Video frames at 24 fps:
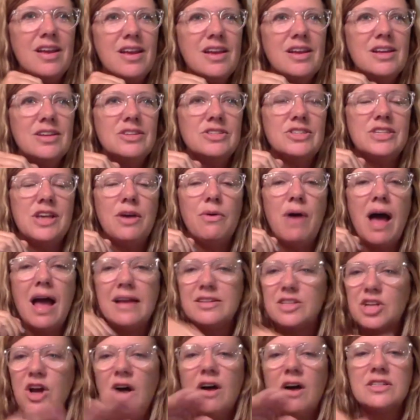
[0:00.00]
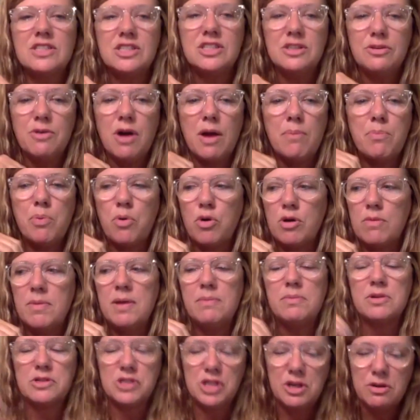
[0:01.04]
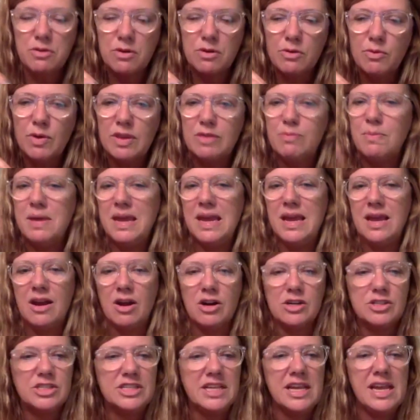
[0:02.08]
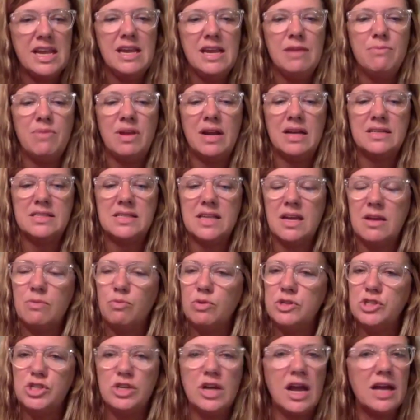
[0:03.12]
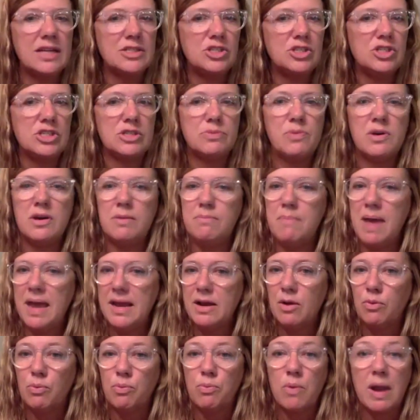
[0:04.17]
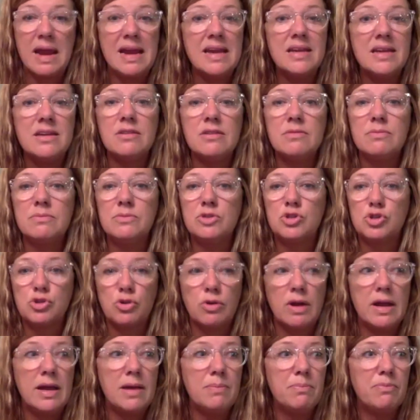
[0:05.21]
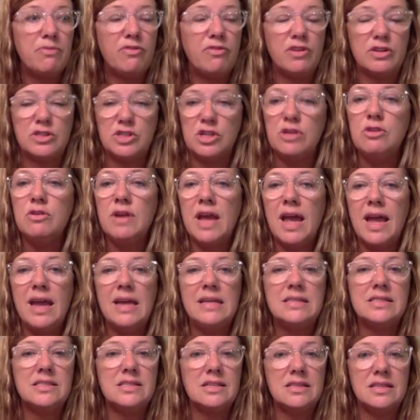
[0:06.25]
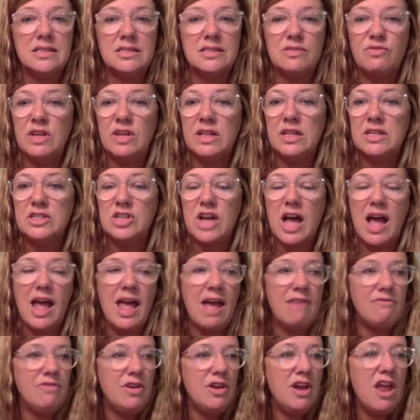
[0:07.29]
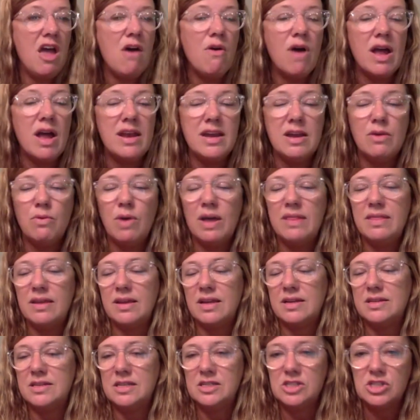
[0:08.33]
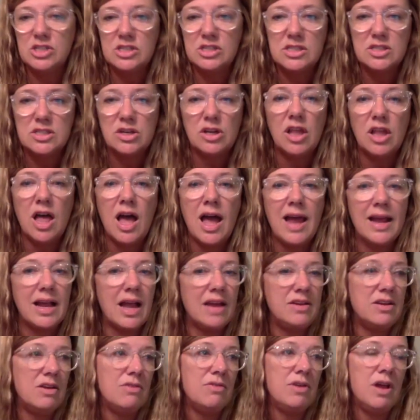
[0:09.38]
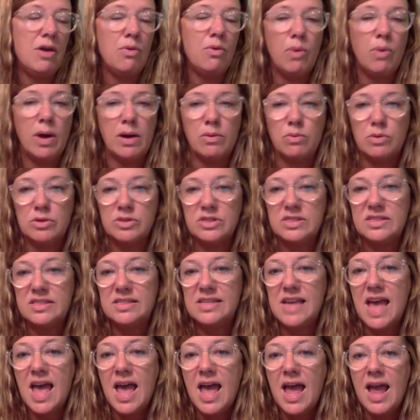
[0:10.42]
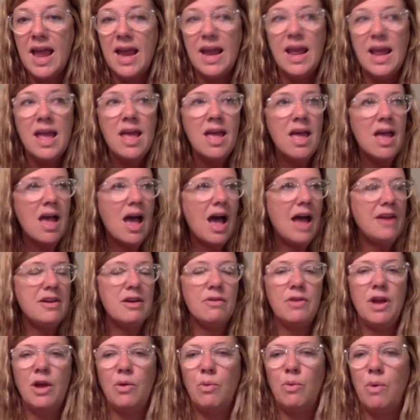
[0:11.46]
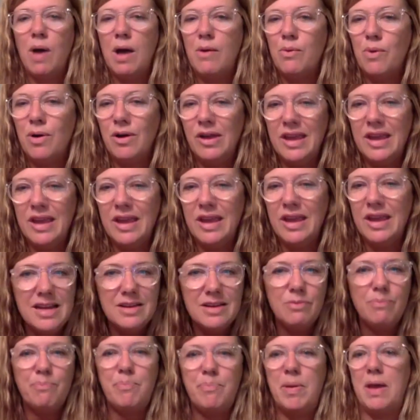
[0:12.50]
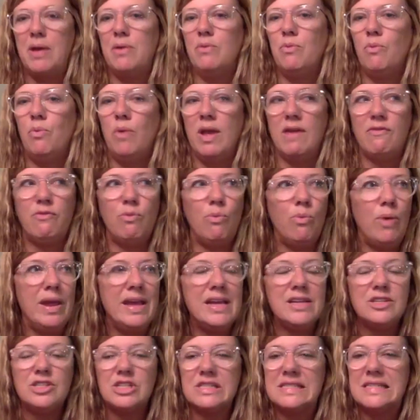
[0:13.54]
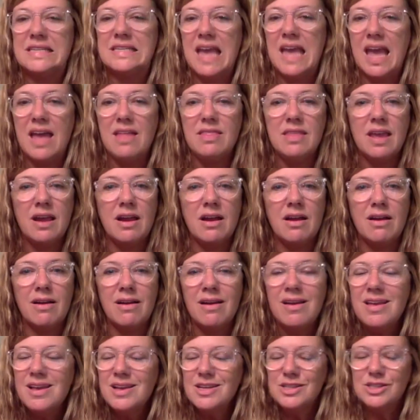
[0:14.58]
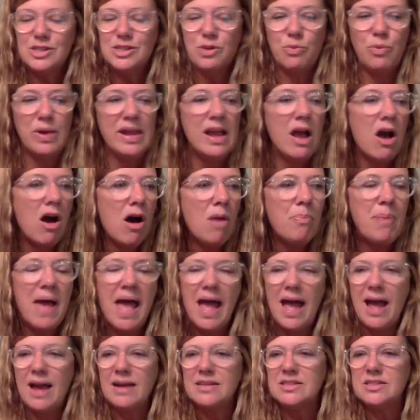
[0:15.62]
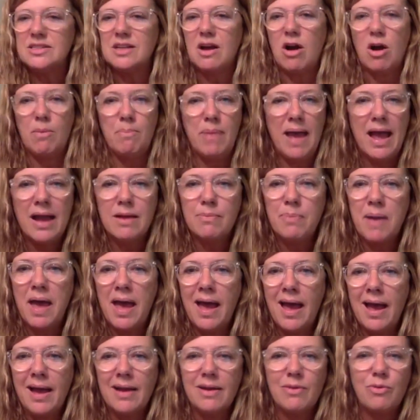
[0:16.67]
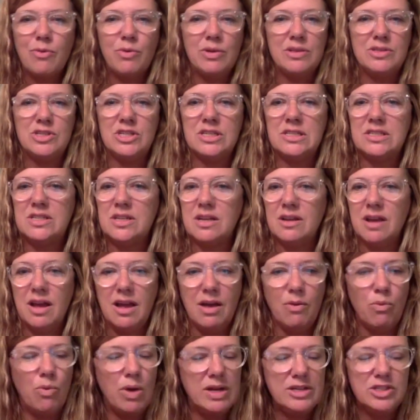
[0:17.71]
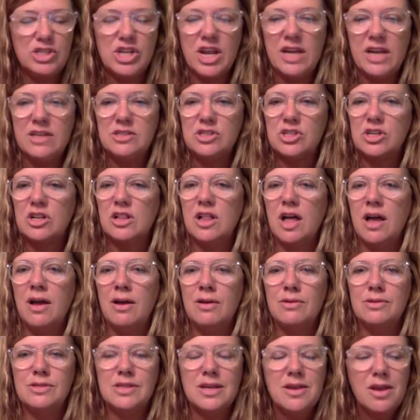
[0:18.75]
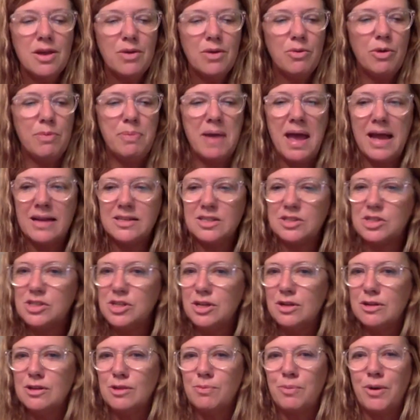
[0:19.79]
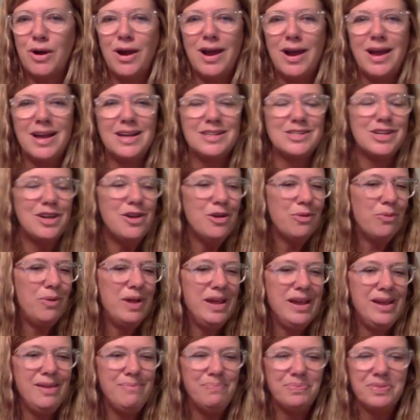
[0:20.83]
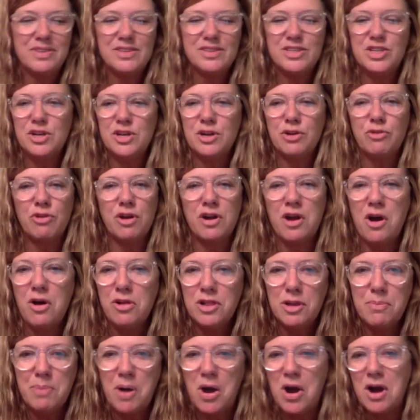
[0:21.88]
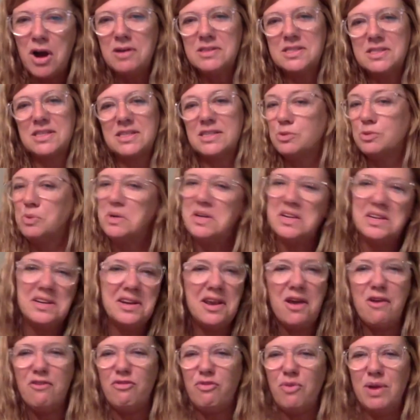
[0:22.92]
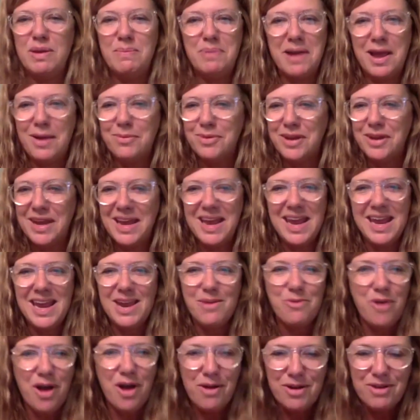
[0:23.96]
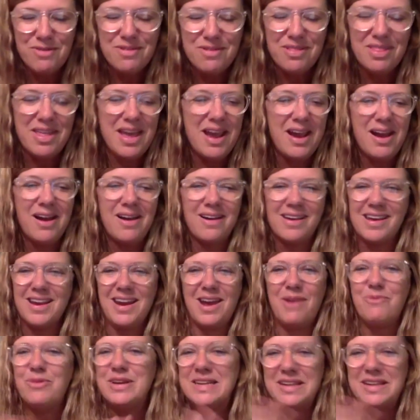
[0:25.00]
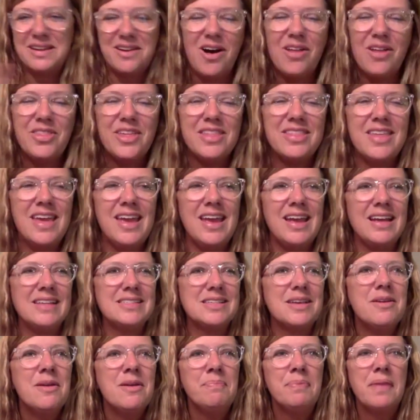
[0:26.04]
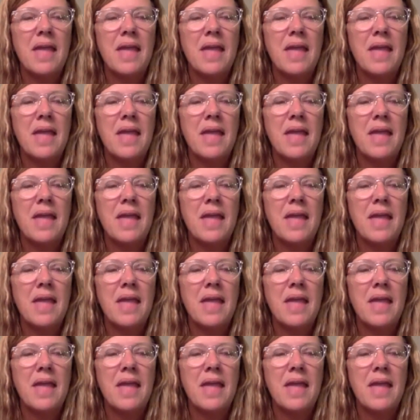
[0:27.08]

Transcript: So I talked to our board members who were with me and our team, and I said, would you guys just want to make a random trip for 2 days to this village? I have no idea what the conditions are like. I don't know where we'll stay. I don't know what we'll eat, but if we can just get there. So we all packed our backpack with just one change of clothes. We packed a toothbrush. We took granola bars because we didn't know if we'd be able to eat while we were there. We did all the things.